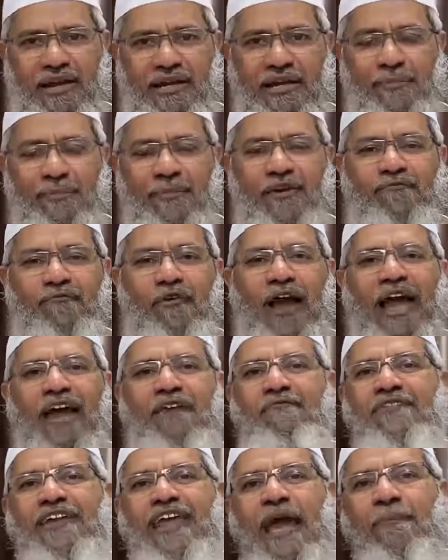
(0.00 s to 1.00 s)
But for
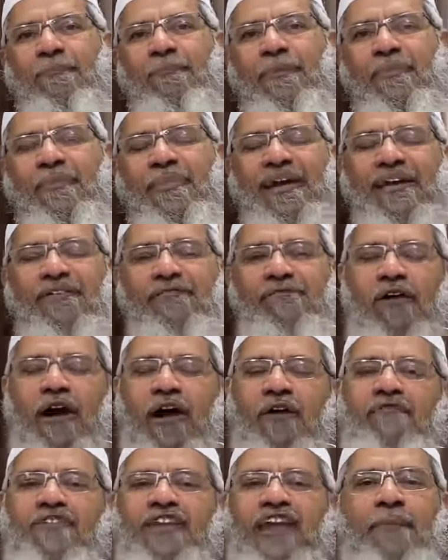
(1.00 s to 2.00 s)
every
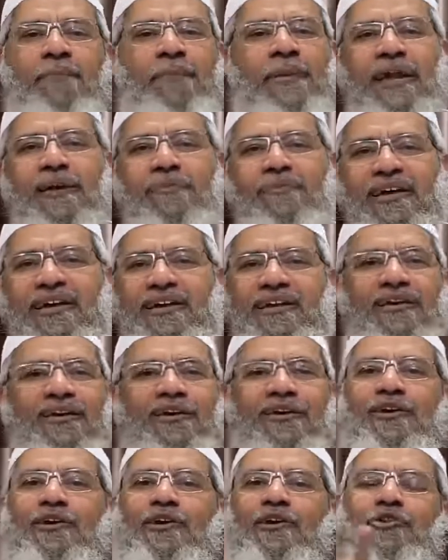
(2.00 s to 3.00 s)
epidemic,
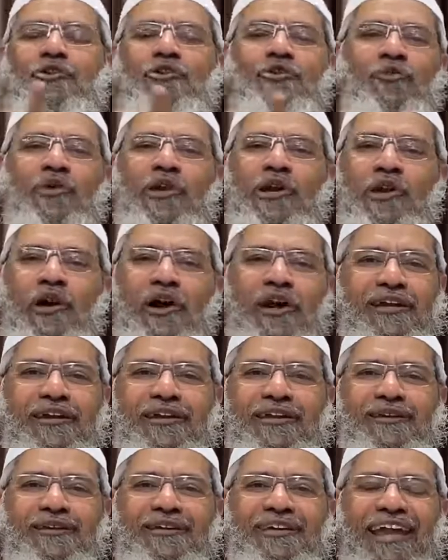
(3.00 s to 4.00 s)
you will not
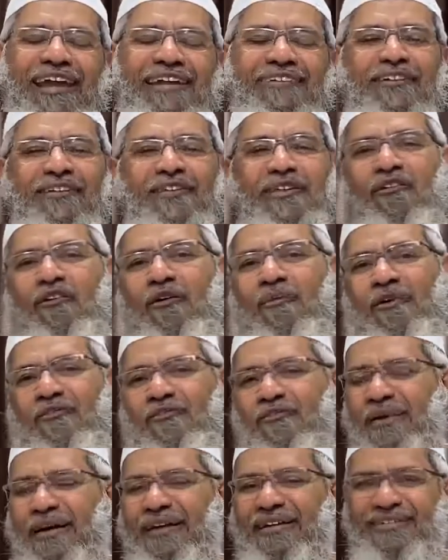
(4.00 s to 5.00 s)
get the Sawaab of a
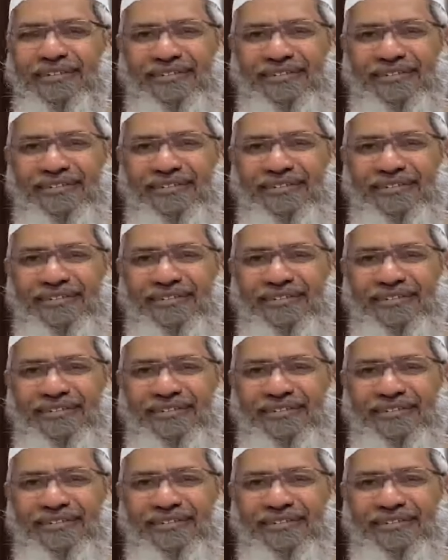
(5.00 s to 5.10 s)
martyr.